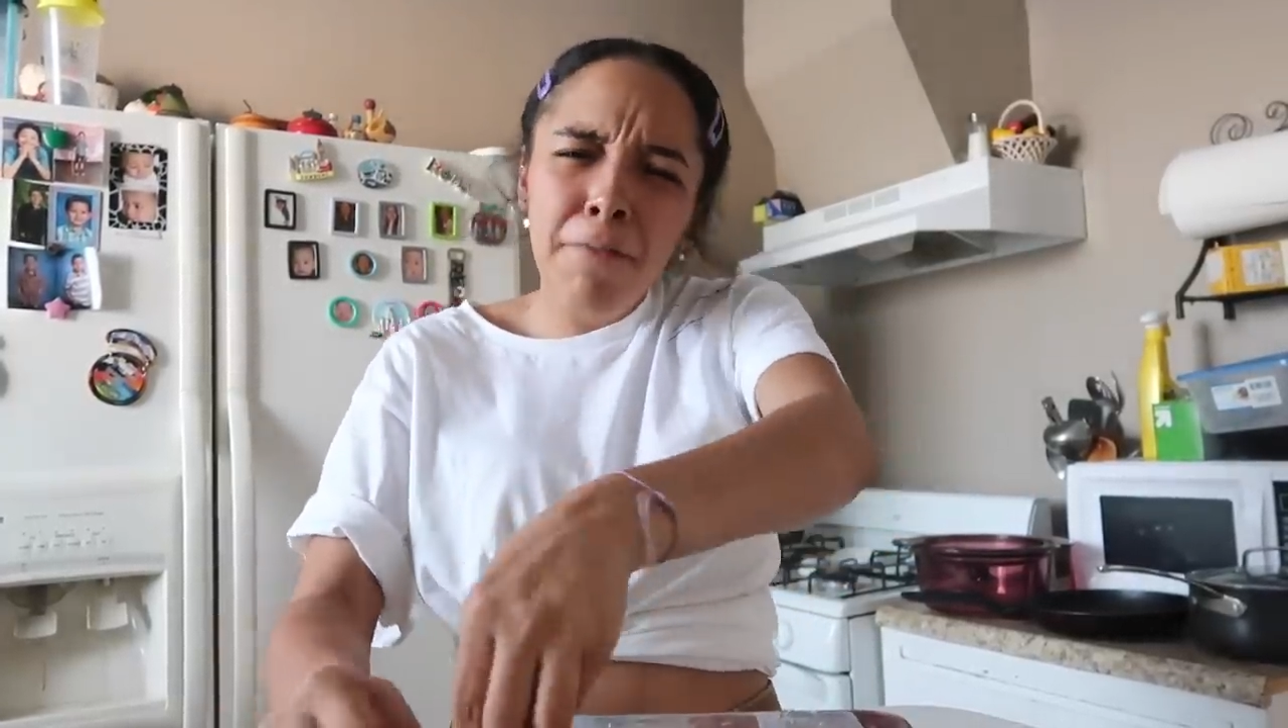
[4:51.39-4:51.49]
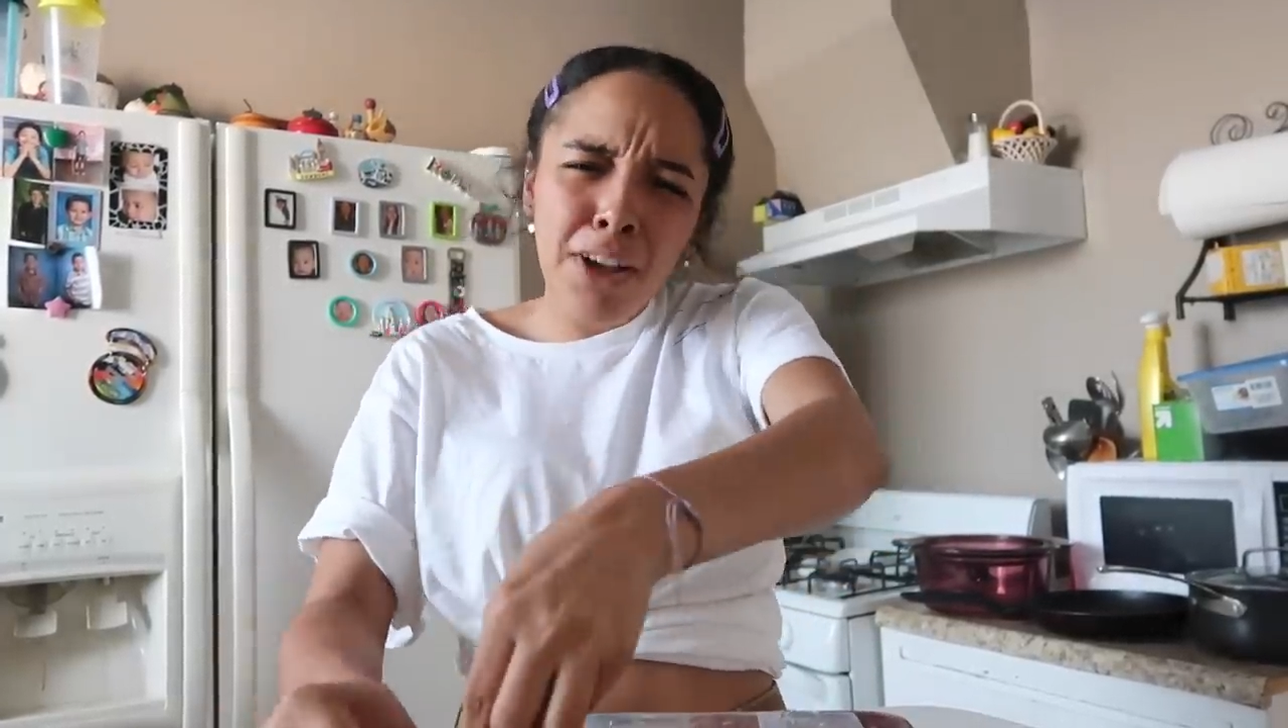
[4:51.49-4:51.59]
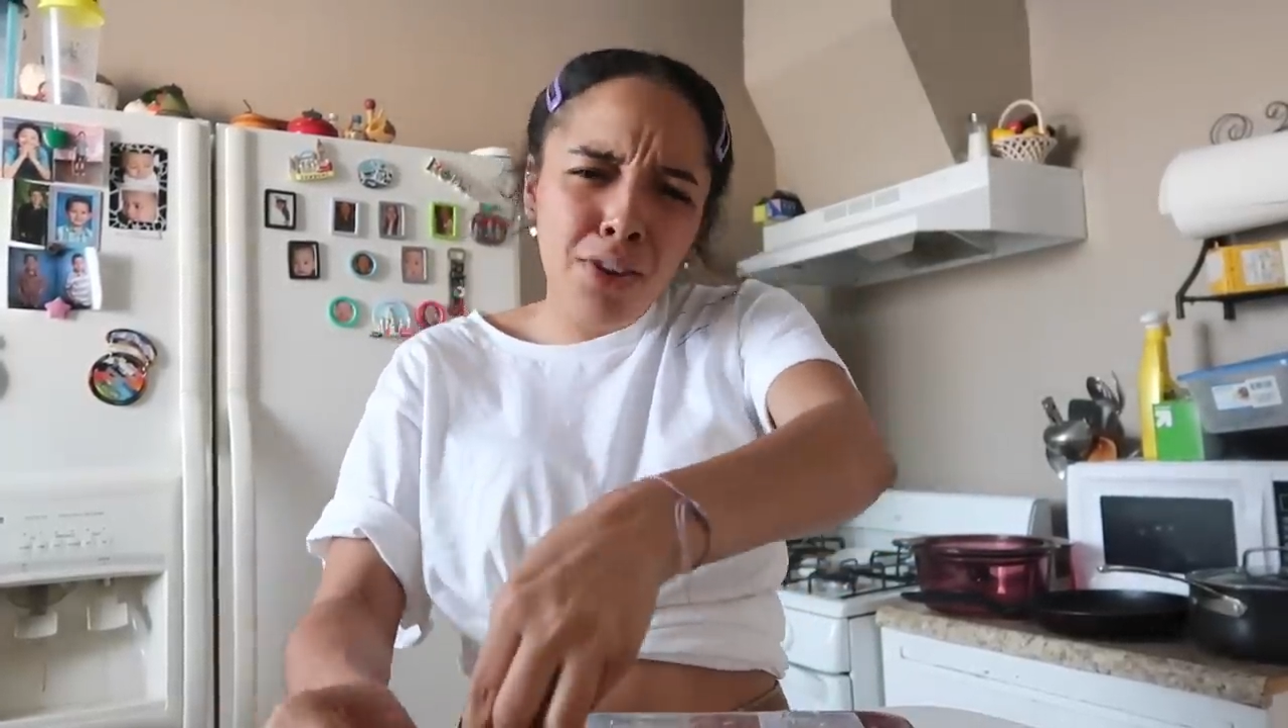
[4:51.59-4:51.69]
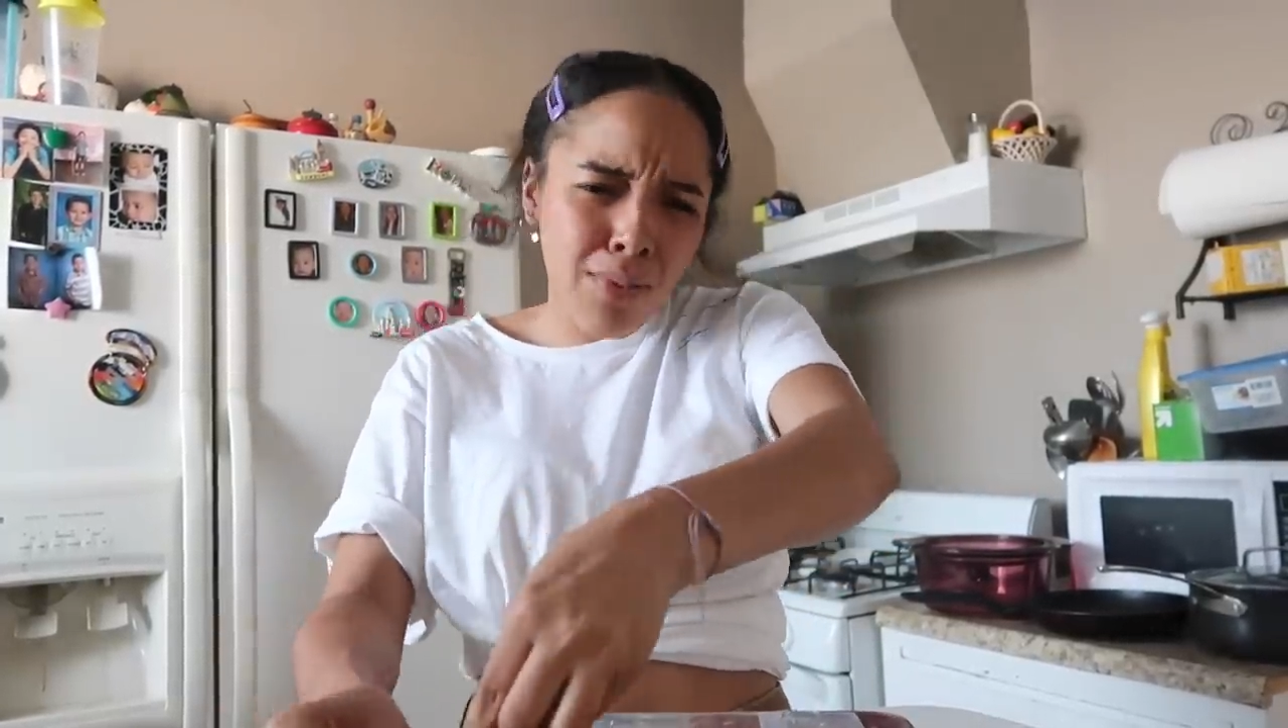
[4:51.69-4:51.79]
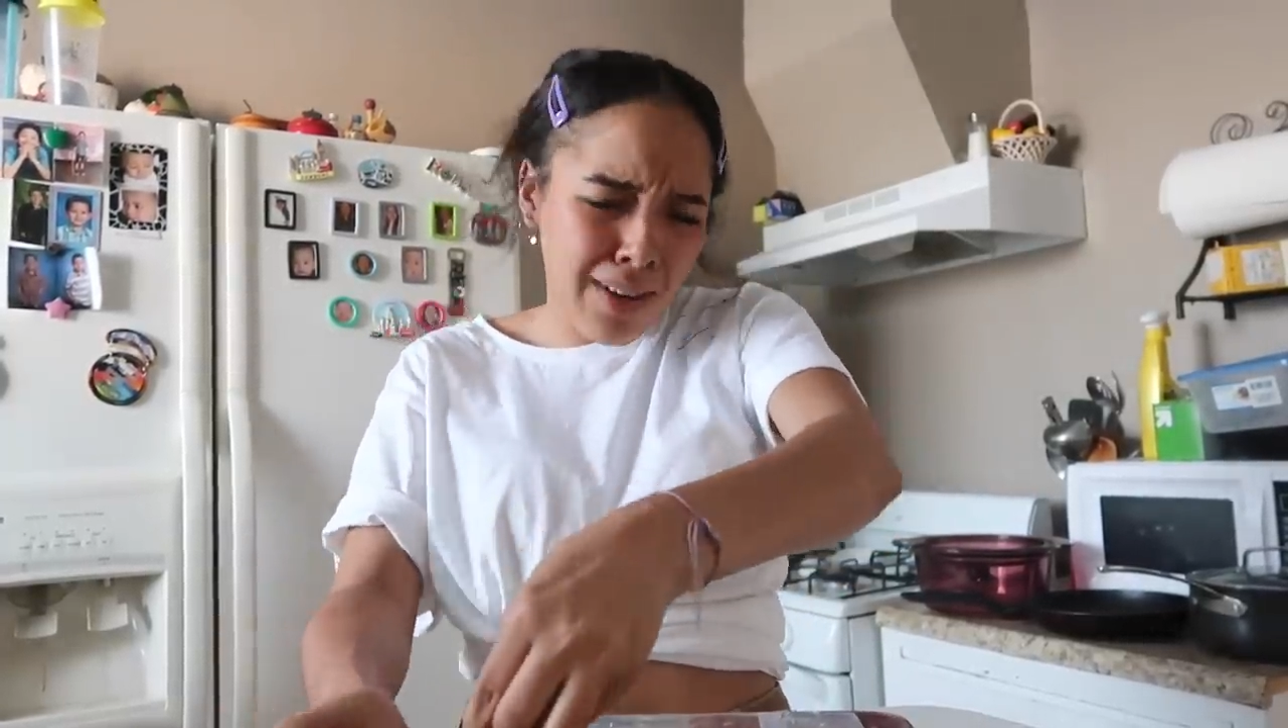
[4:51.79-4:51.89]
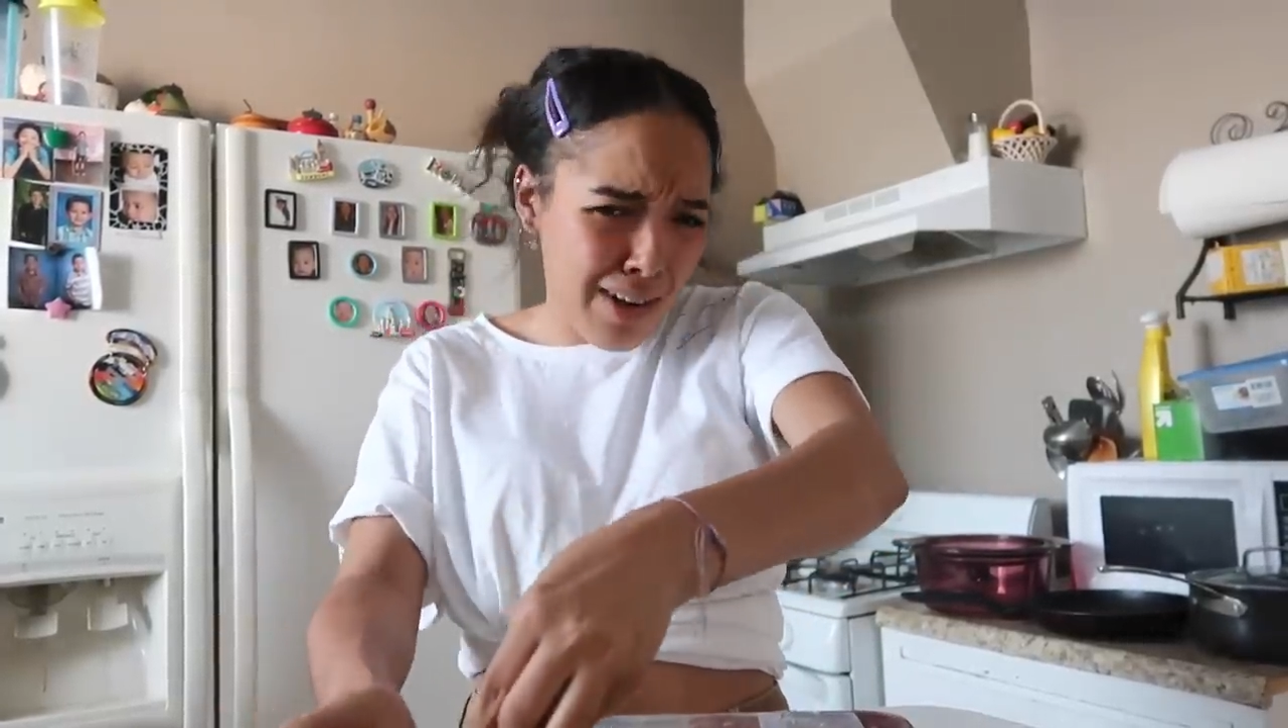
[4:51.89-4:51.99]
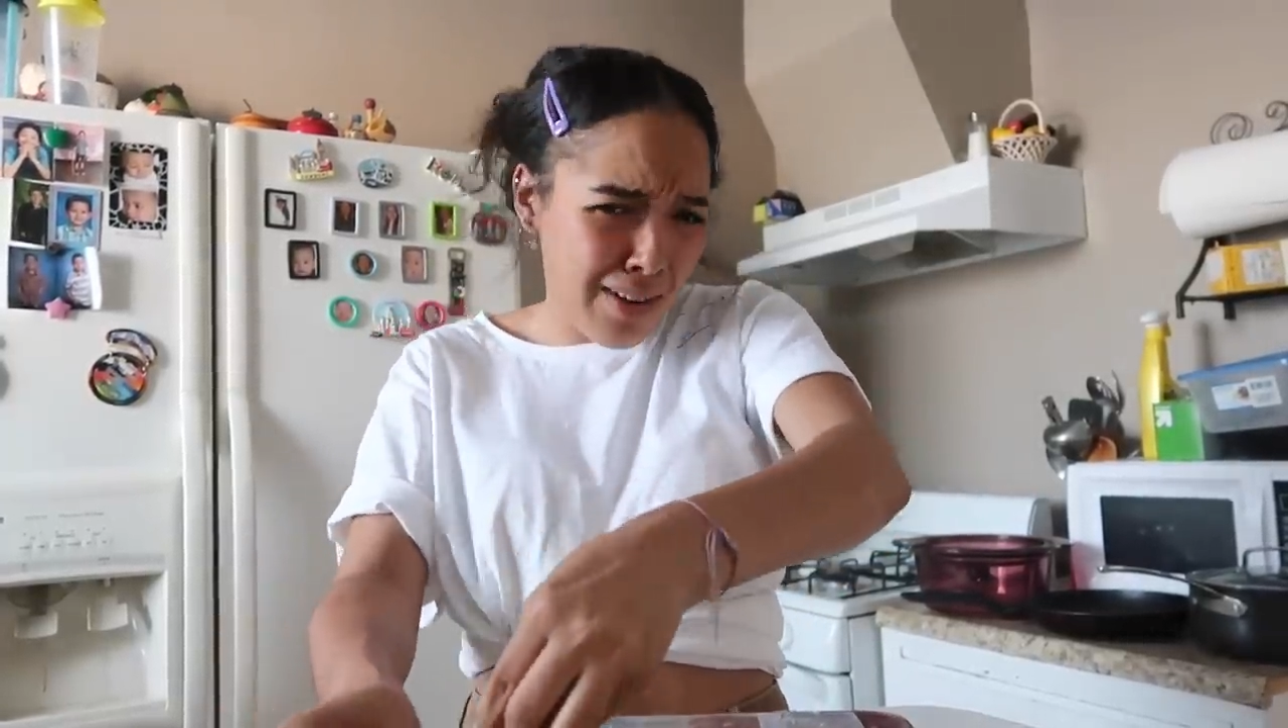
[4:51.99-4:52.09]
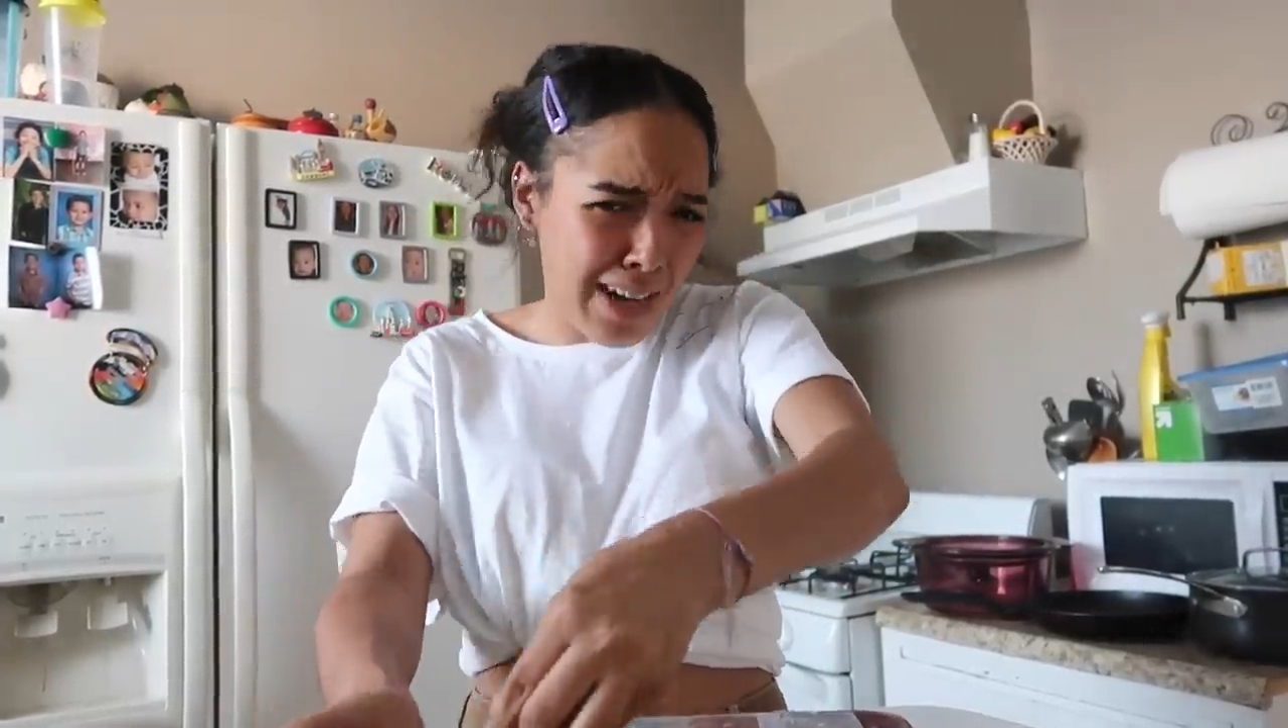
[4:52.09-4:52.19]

fish would go